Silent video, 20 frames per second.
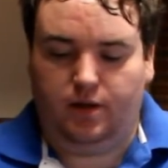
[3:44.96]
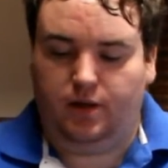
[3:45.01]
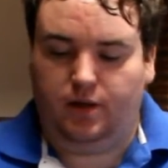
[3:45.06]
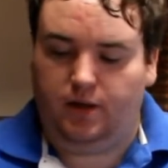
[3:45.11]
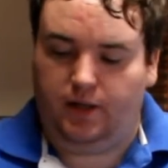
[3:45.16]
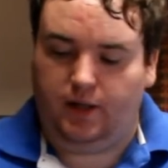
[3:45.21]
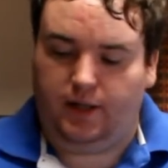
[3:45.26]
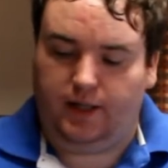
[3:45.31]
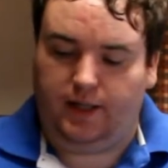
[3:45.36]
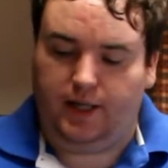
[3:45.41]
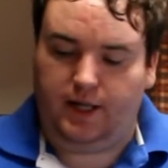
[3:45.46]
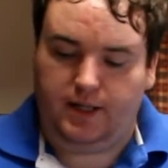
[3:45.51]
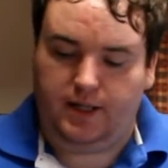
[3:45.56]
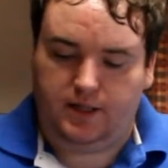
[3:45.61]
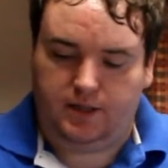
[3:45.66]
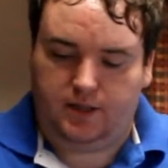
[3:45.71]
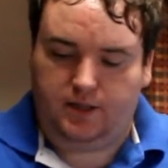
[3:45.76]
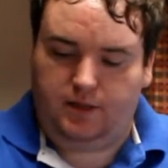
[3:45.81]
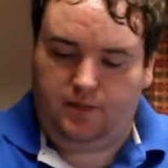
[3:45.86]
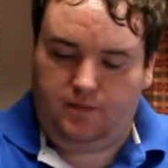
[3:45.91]
In the
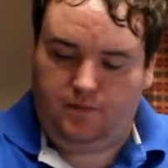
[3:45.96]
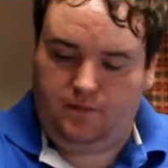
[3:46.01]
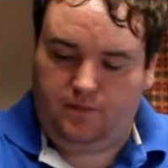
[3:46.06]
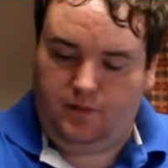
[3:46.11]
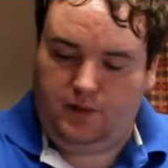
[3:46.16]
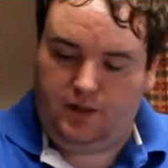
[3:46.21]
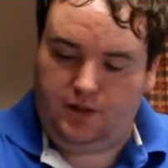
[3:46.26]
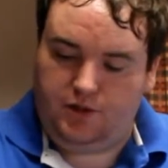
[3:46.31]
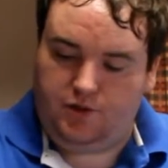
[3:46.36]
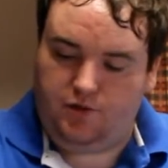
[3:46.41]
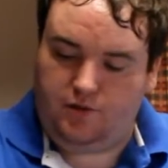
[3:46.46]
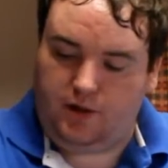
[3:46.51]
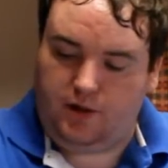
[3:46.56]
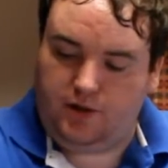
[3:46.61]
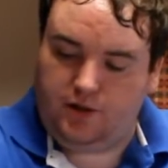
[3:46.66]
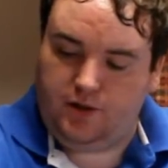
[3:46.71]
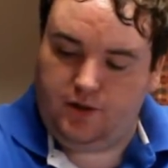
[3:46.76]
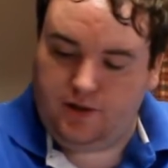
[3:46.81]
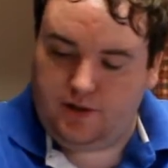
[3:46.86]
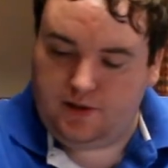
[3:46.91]
case,
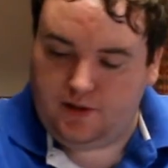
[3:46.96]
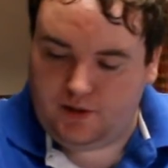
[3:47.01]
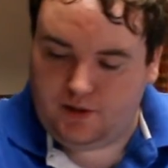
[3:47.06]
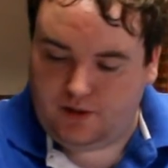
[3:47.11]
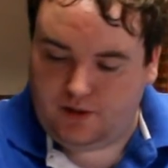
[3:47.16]
instructions.